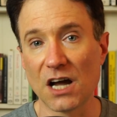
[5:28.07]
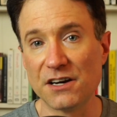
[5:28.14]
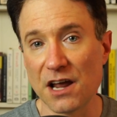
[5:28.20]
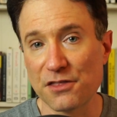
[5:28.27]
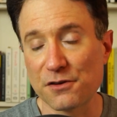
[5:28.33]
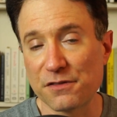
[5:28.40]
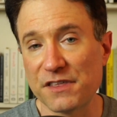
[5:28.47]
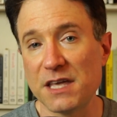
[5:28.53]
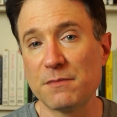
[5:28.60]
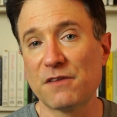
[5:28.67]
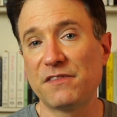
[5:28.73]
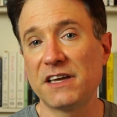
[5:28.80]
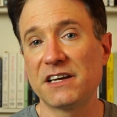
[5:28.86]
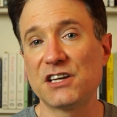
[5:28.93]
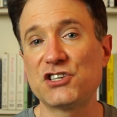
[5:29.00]
Another theme
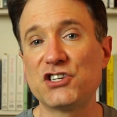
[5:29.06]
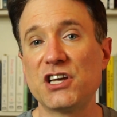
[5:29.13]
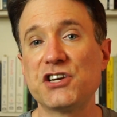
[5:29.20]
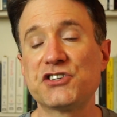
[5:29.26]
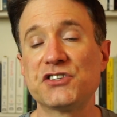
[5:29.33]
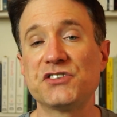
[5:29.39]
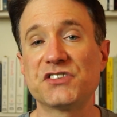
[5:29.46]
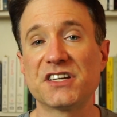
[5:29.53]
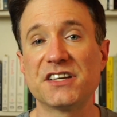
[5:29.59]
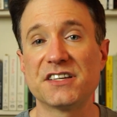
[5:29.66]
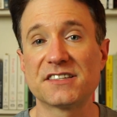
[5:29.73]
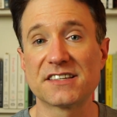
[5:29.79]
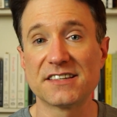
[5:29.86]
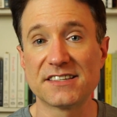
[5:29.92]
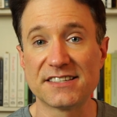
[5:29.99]
of the initiations
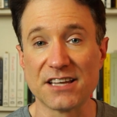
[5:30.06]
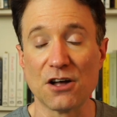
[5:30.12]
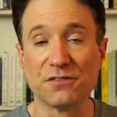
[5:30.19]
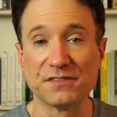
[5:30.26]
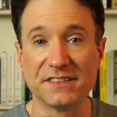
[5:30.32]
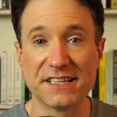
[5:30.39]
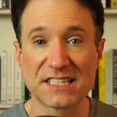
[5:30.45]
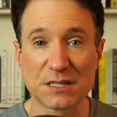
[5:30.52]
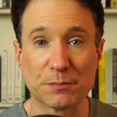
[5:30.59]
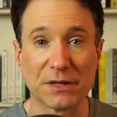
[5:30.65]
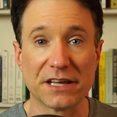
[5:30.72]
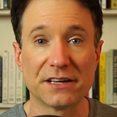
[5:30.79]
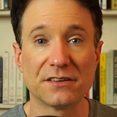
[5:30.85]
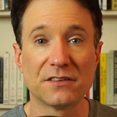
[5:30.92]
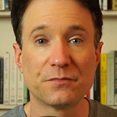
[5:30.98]
is
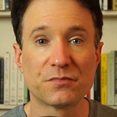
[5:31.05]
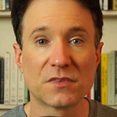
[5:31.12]
self-discipline.